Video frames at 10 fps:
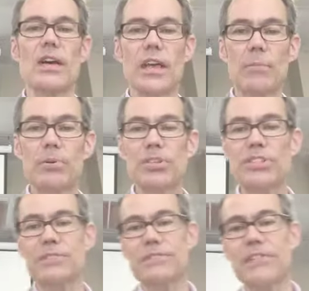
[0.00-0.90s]
That
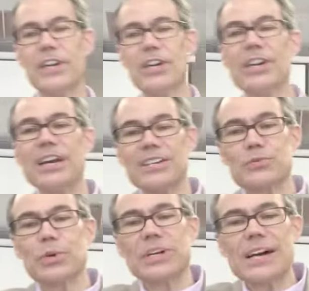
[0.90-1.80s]
puts fear in
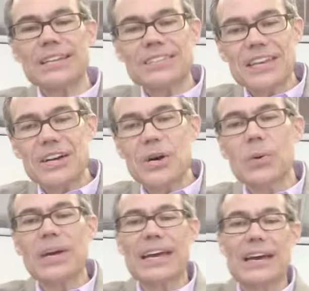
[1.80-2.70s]
us. Will God take all
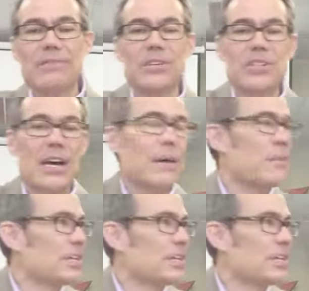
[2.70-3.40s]
we have, our time,